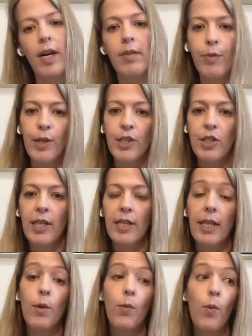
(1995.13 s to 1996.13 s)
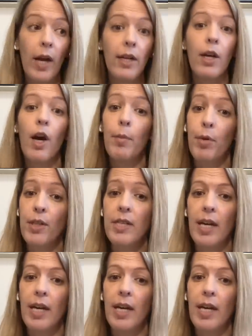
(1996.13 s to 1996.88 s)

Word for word: Unfortunately, one got put